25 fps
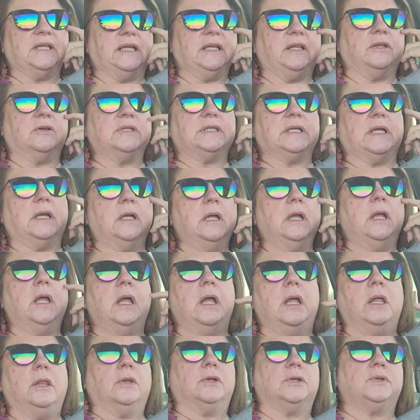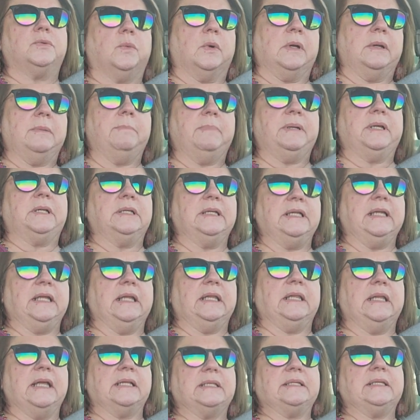Like there's a, there's one building
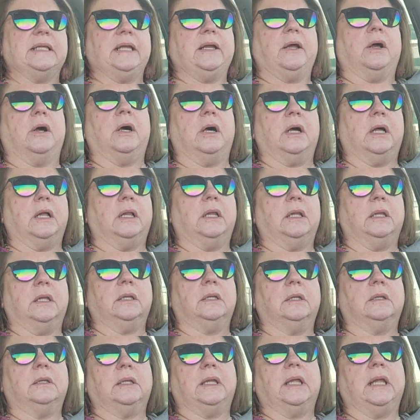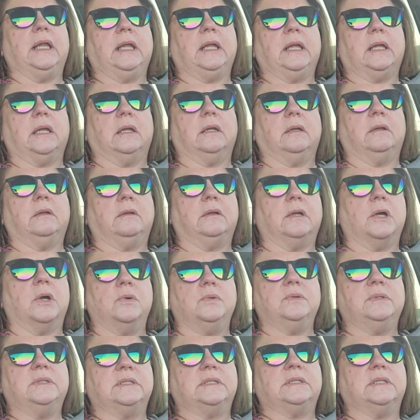and that's like all like
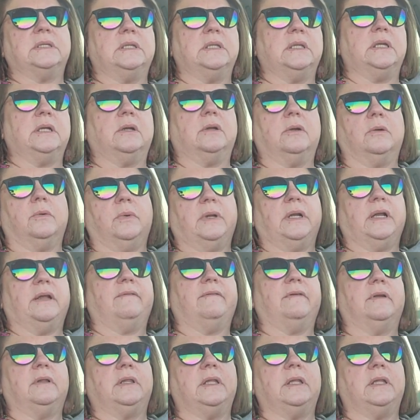ghosts in there or whatever.